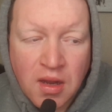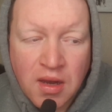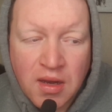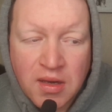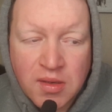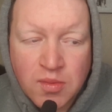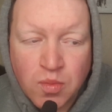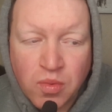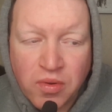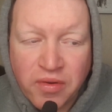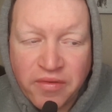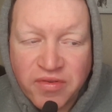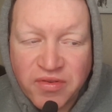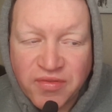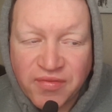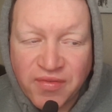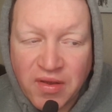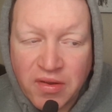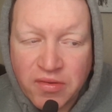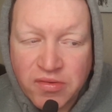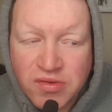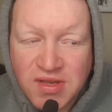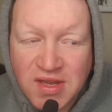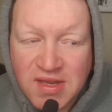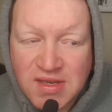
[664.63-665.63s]
And his previous
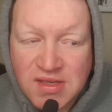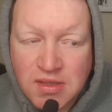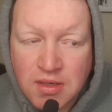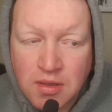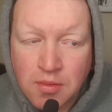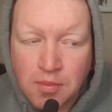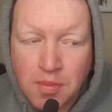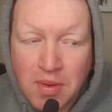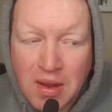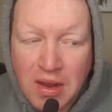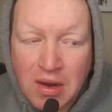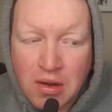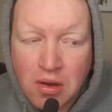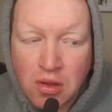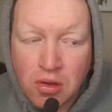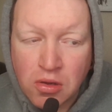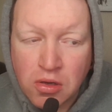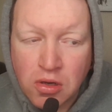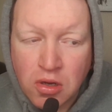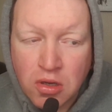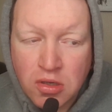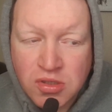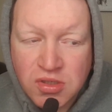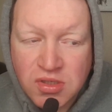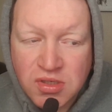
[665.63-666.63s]
fight was against Paulo
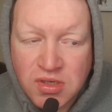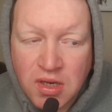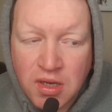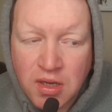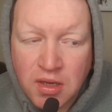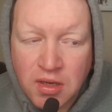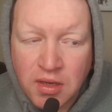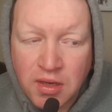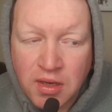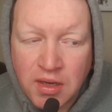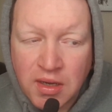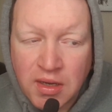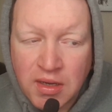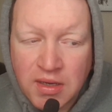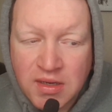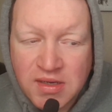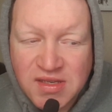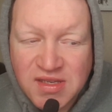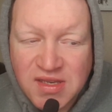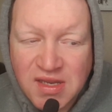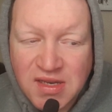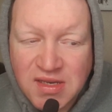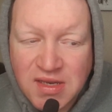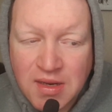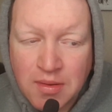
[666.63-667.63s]
Costa in
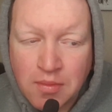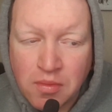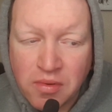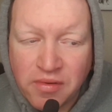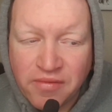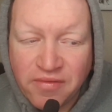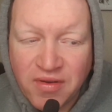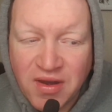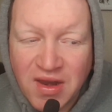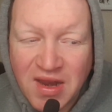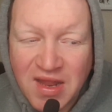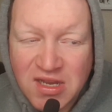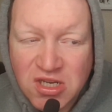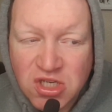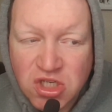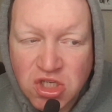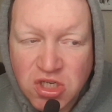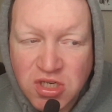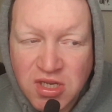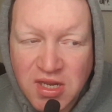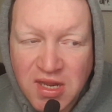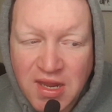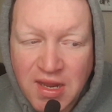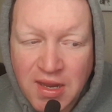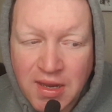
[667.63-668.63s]
September of
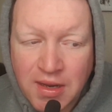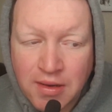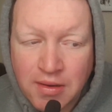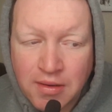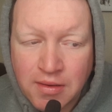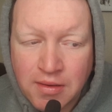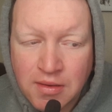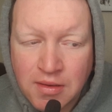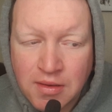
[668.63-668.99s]
last year.